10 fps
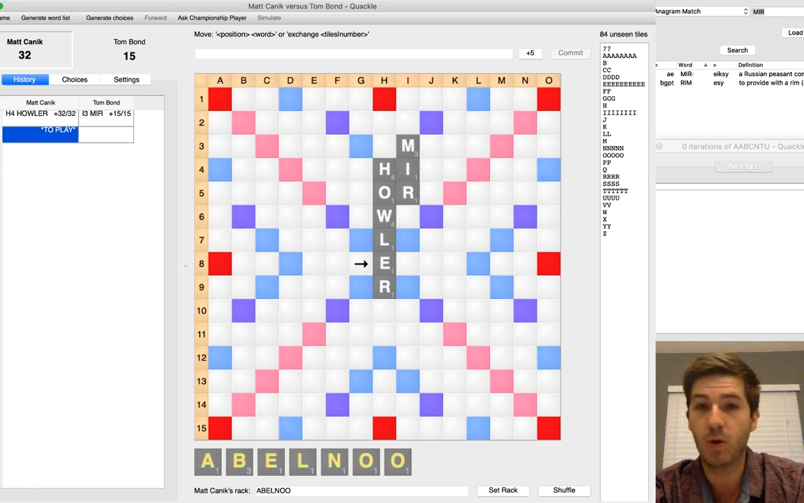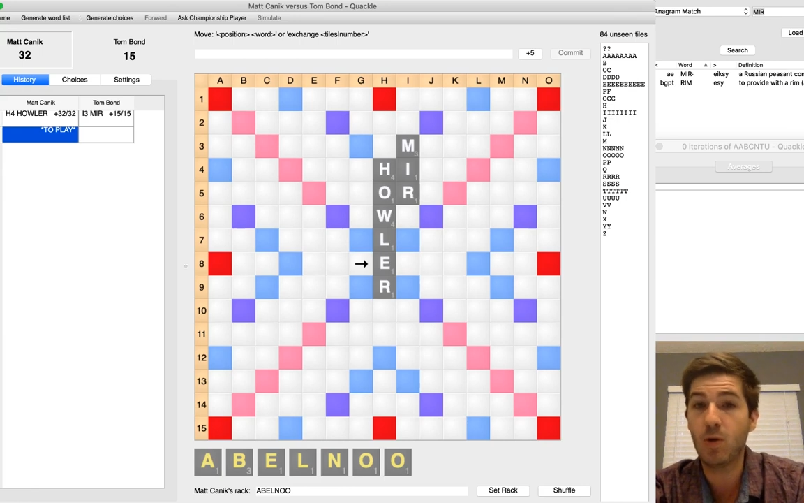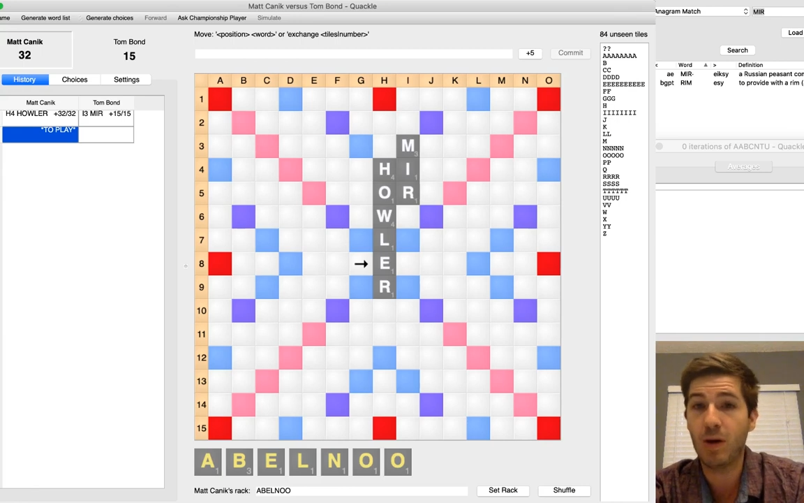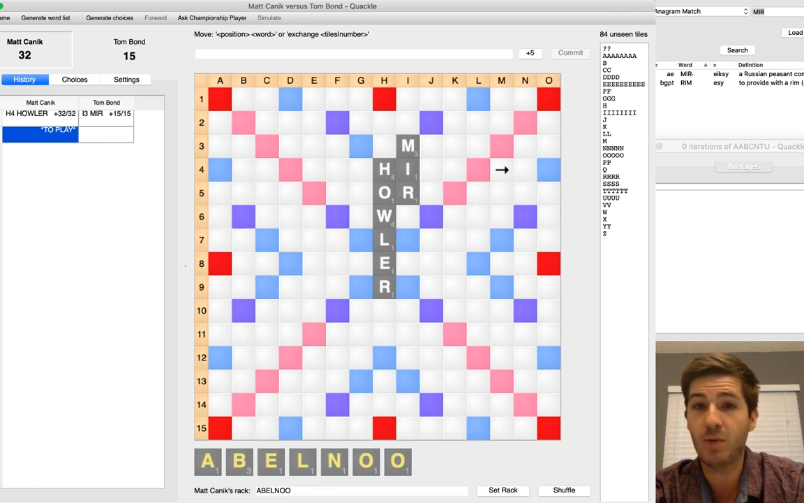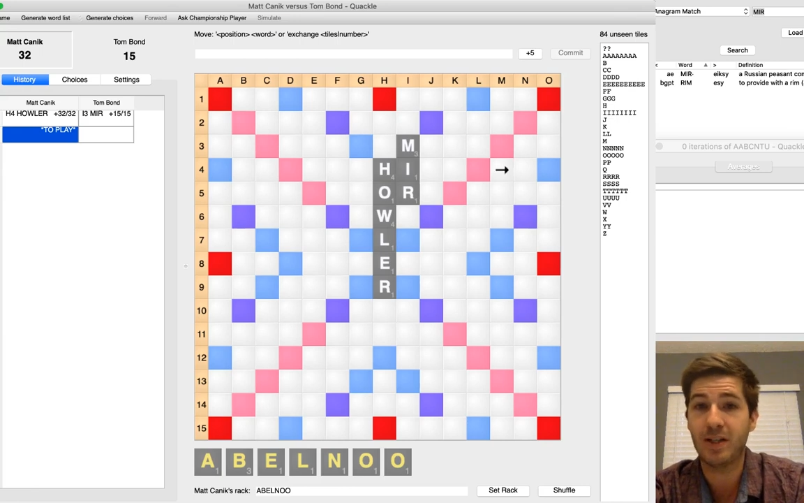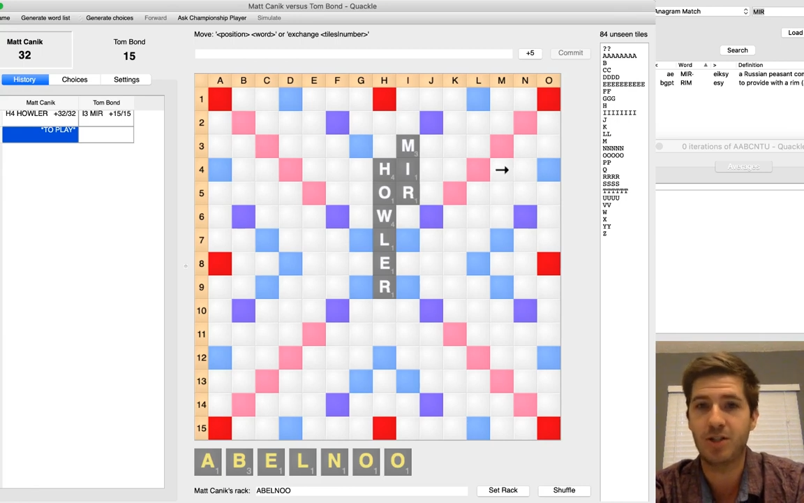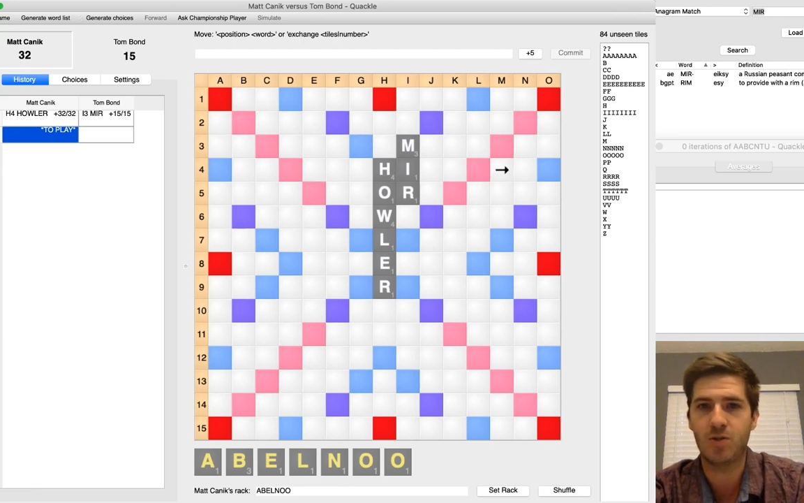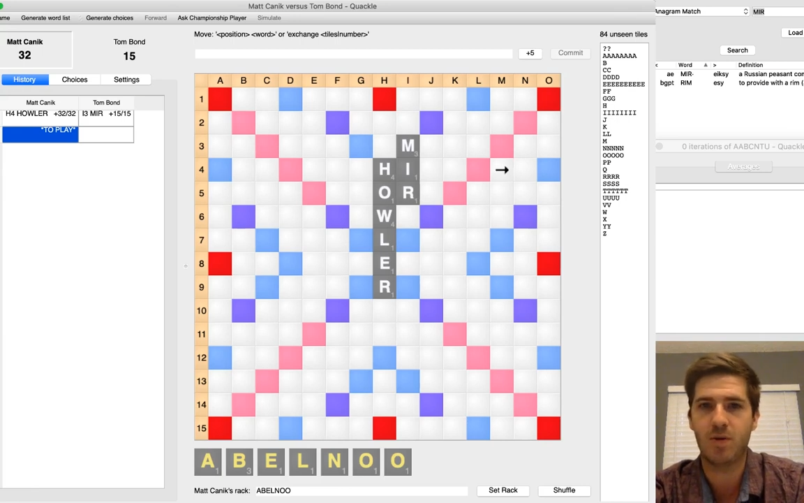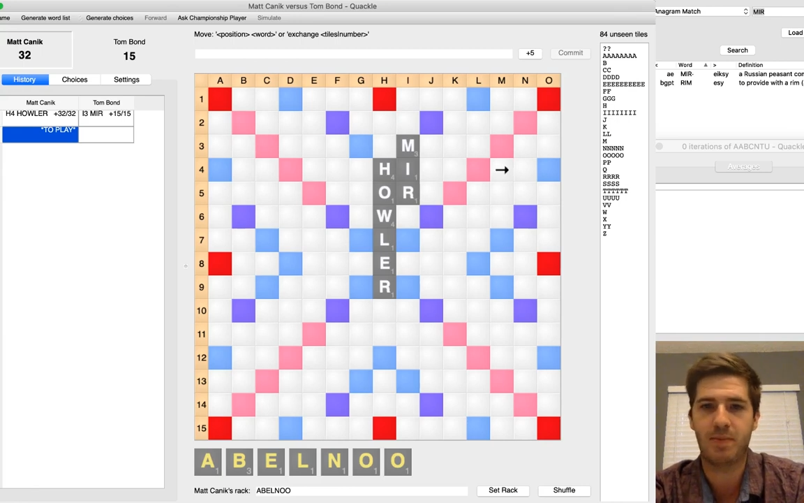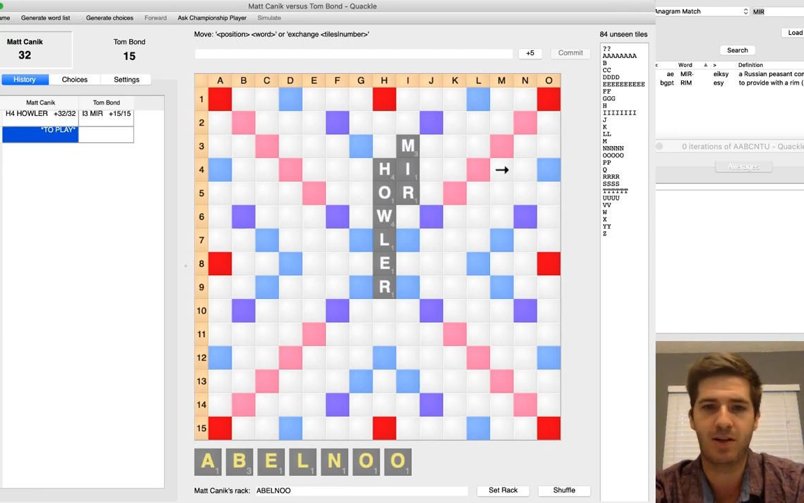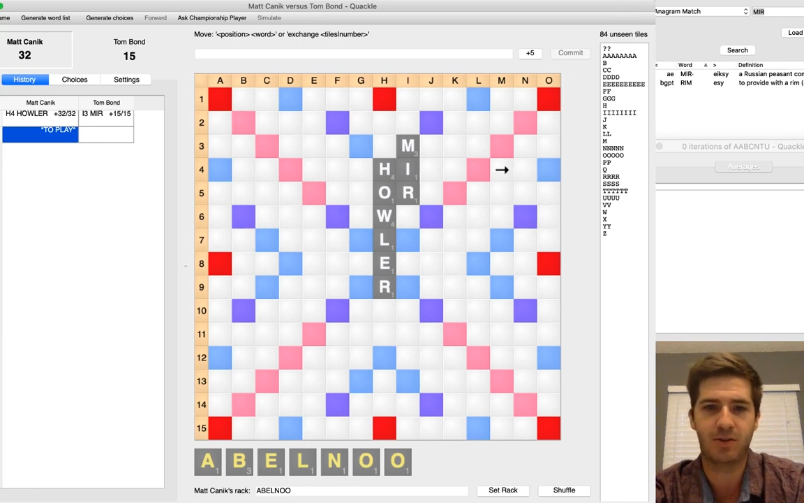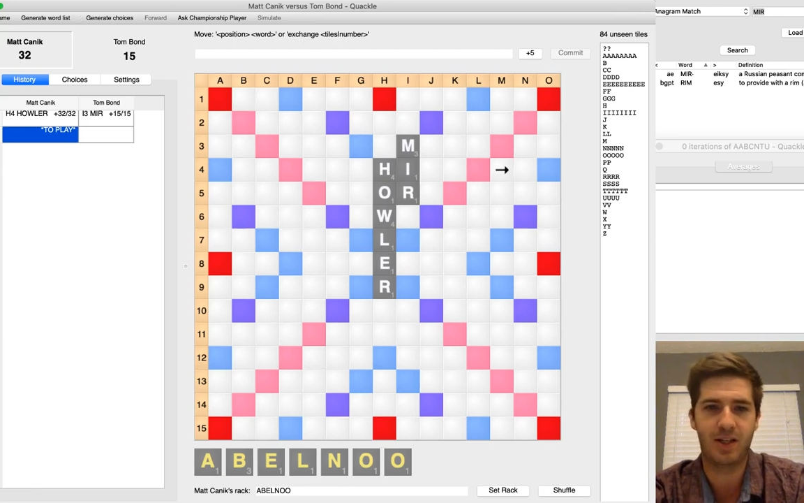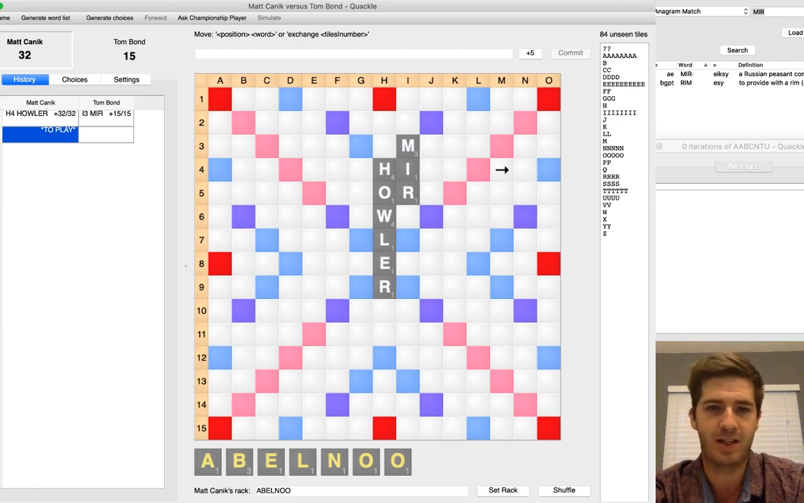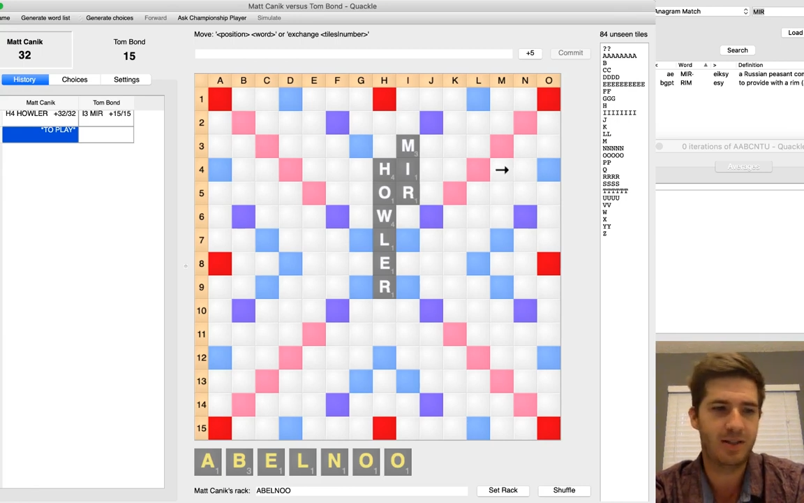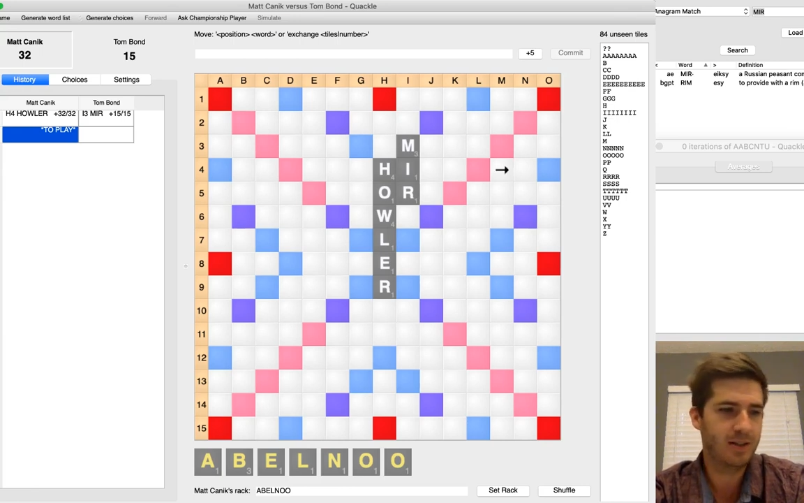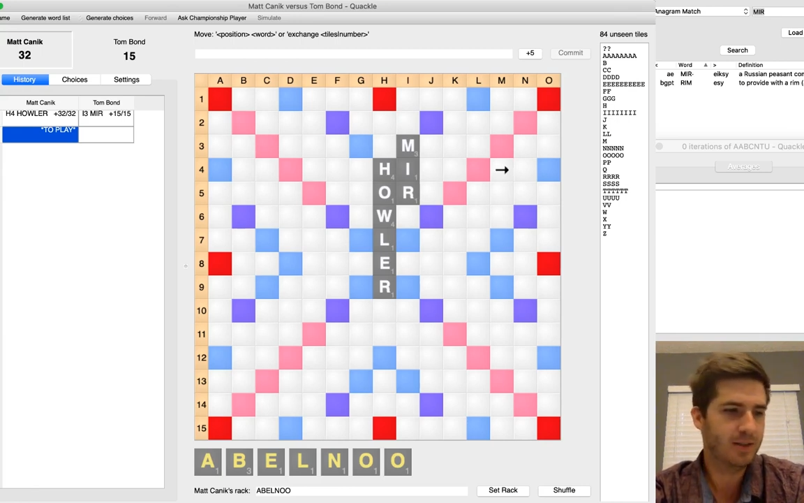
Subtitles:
do I want to do about that?